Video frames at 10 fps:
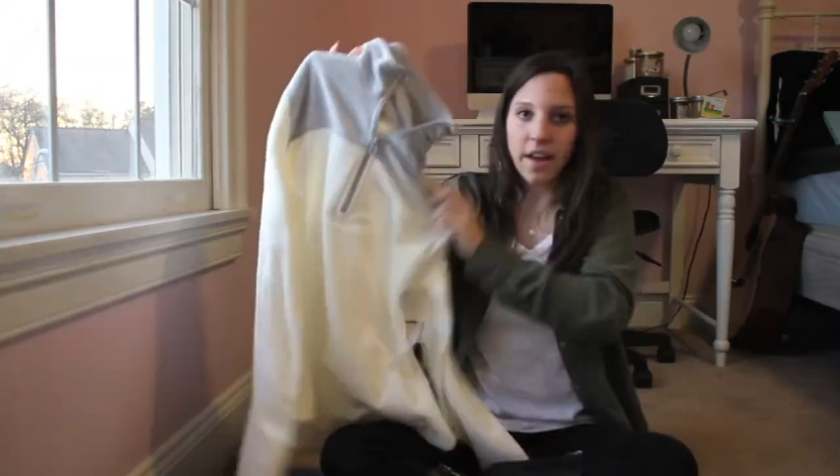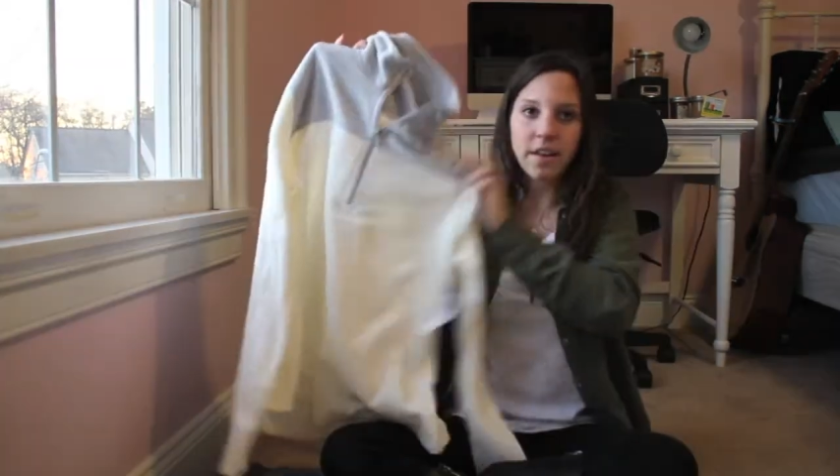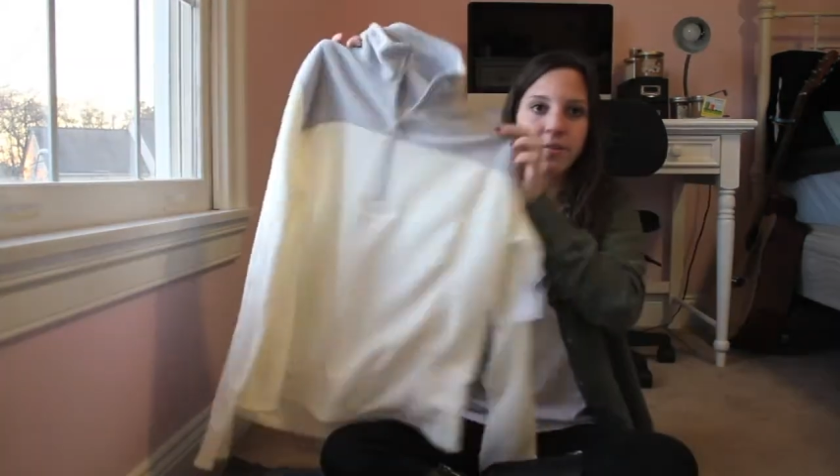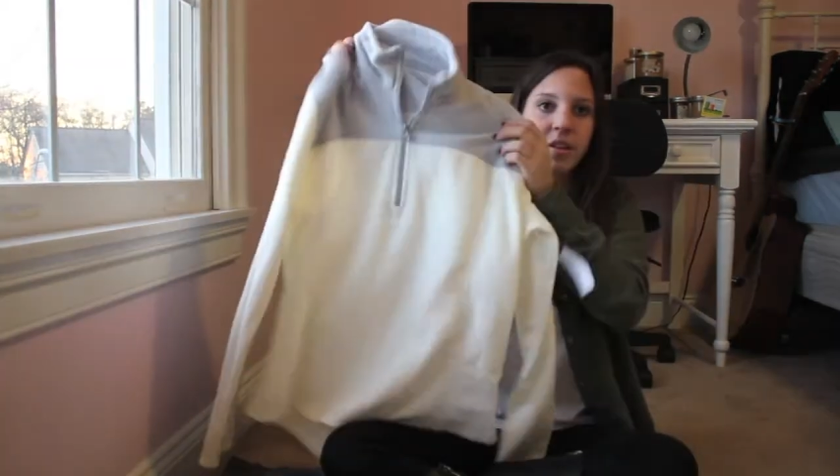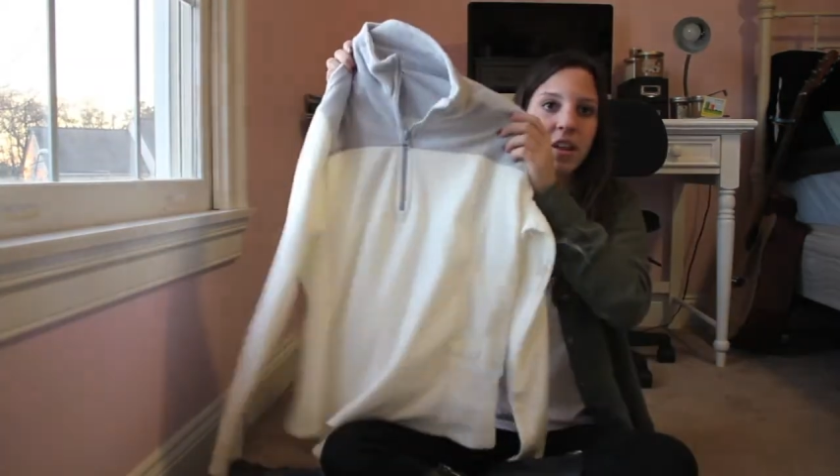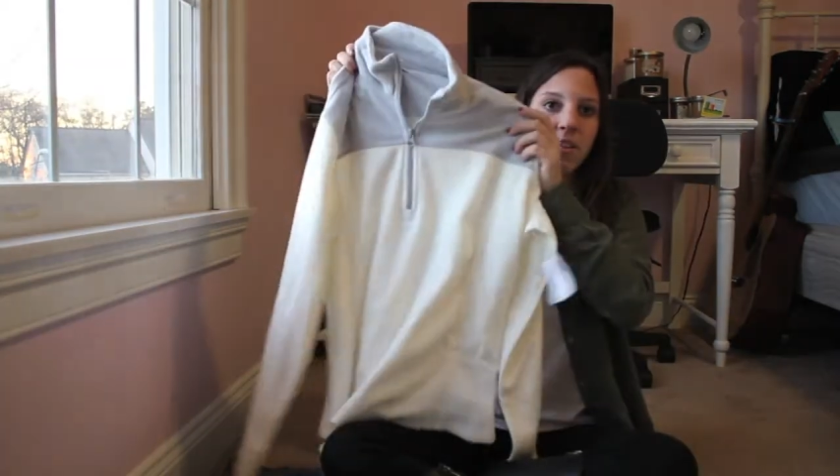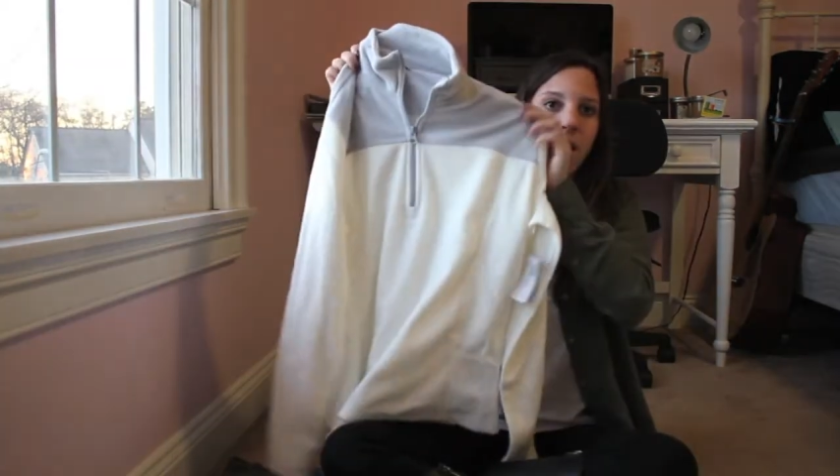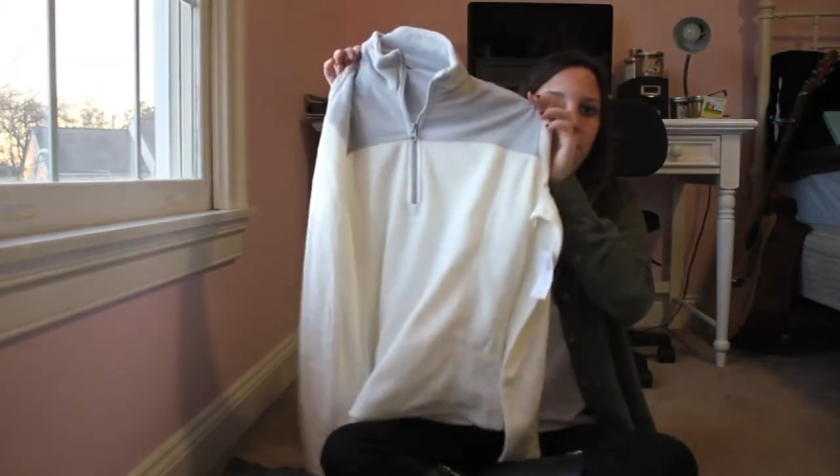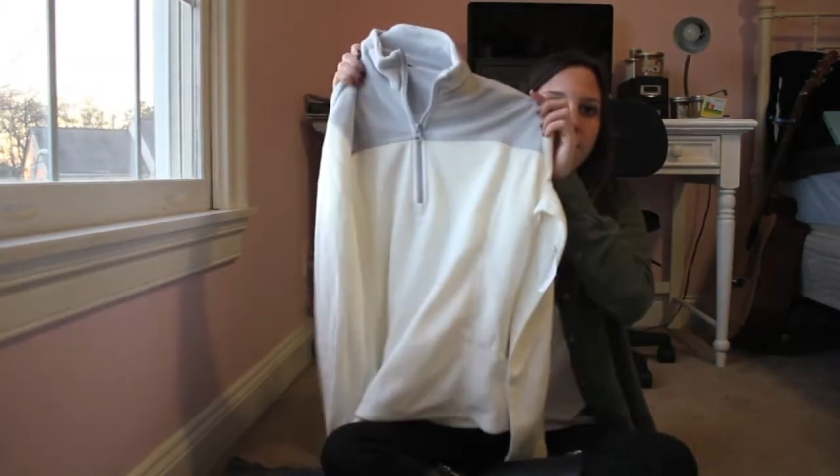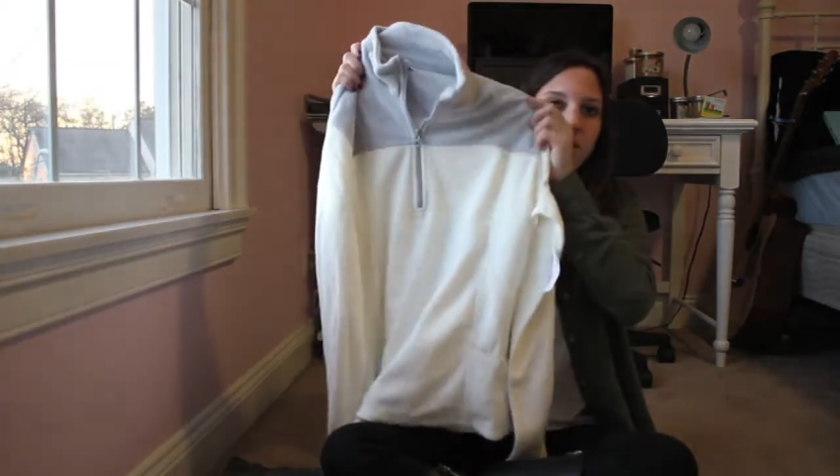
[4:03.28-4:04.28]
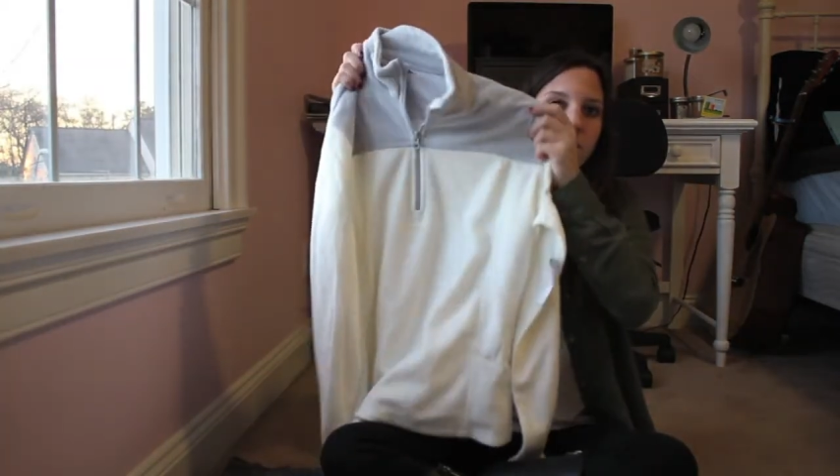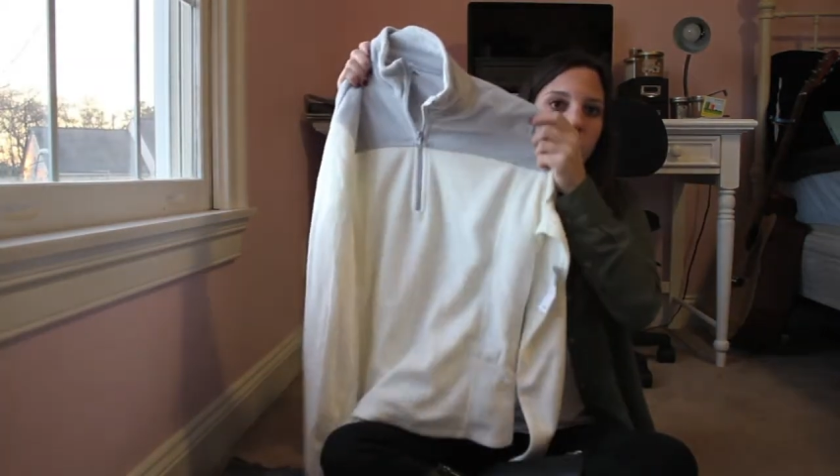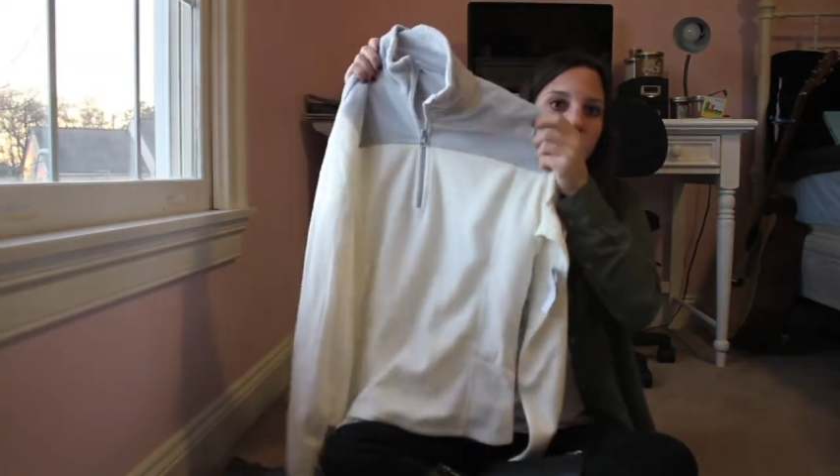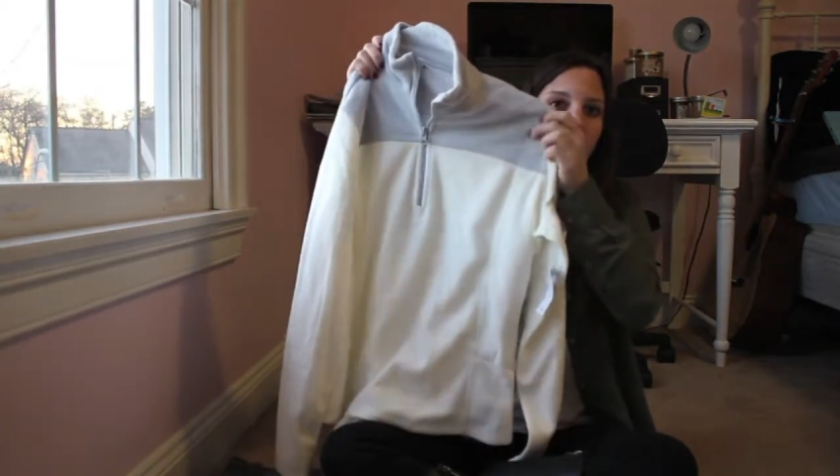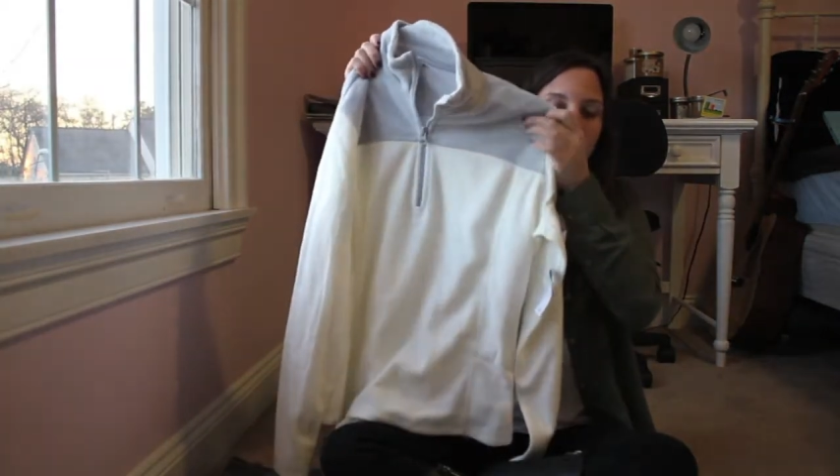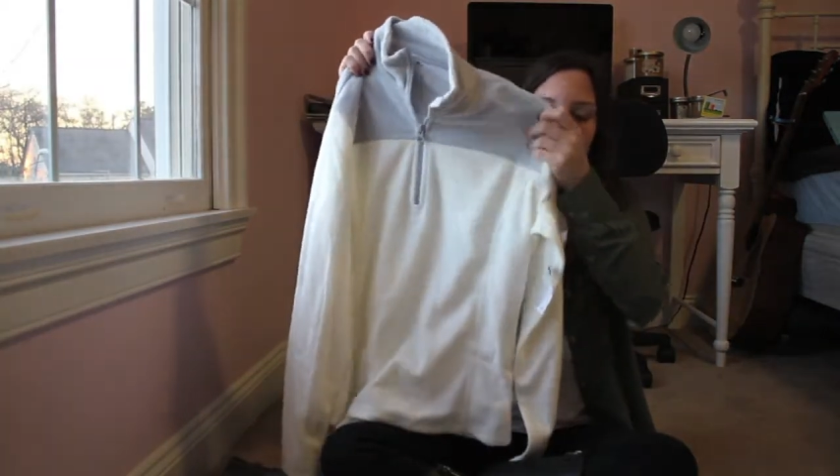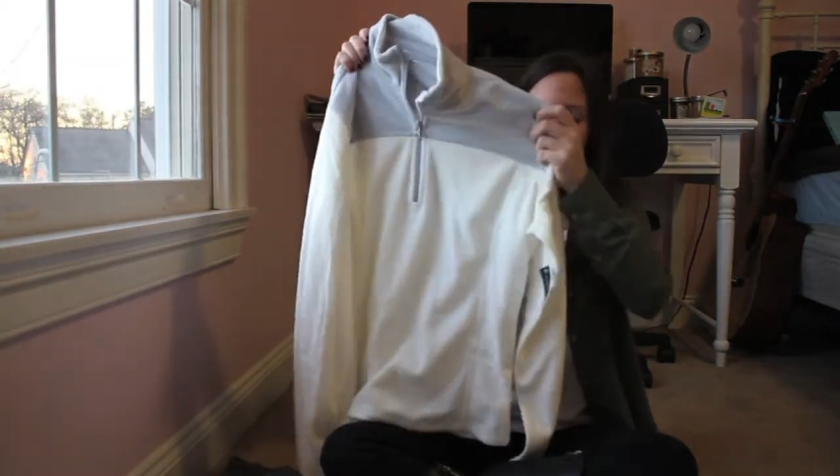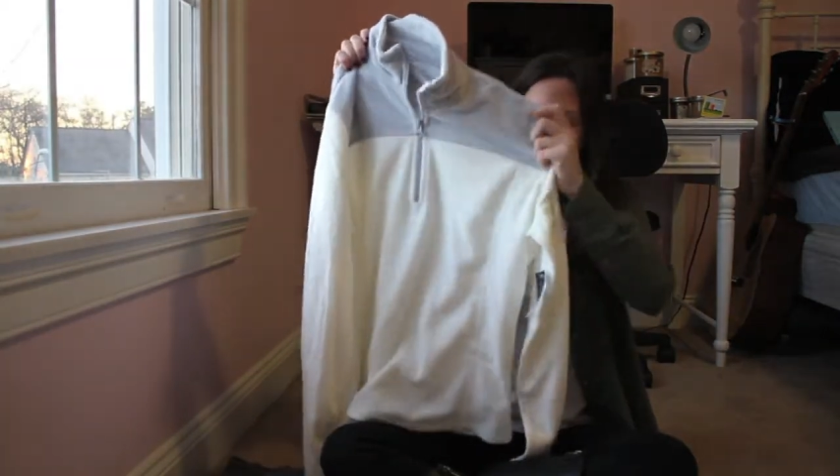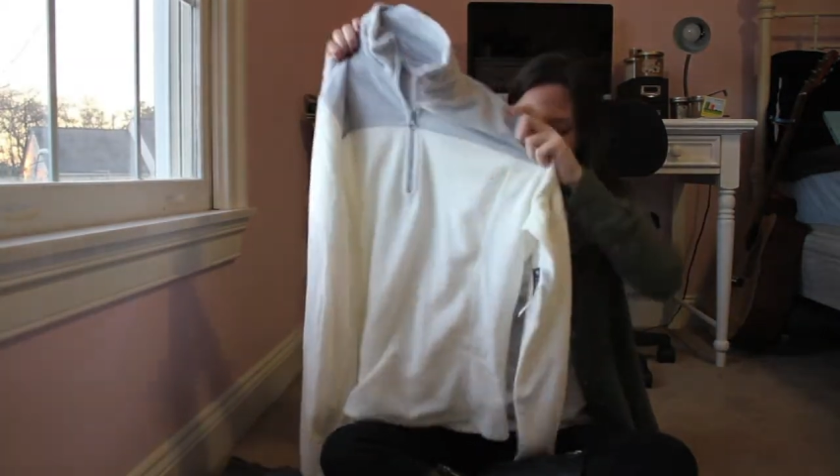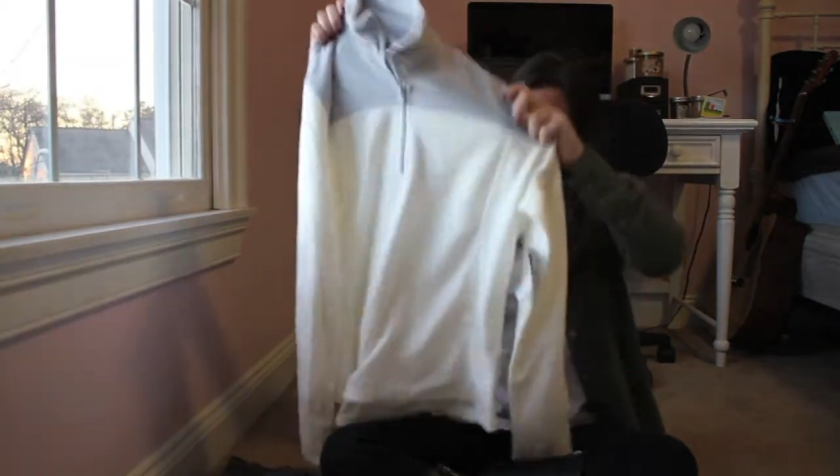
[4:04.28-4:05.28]
I really loved the cool color
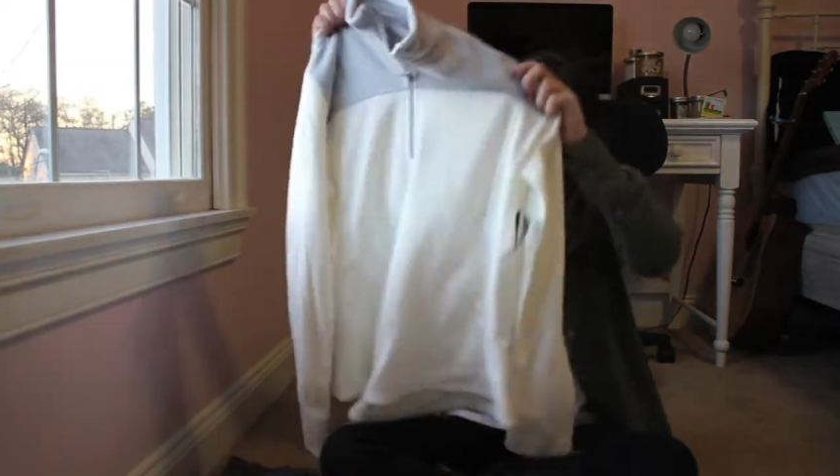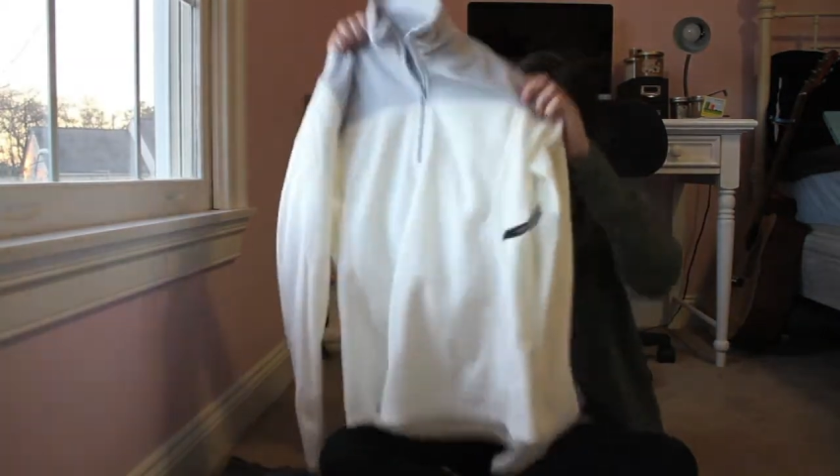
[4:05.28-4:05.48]
blocking